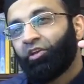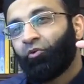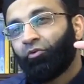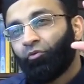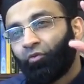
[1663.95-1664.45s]

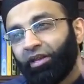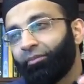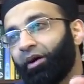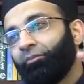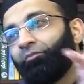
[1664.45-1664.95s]
no, one
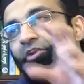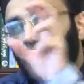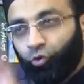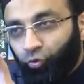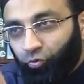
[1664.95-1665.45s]
imam
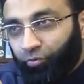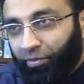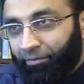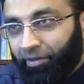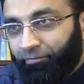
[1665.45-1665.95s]
with two
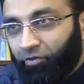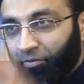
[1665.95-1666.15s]
people.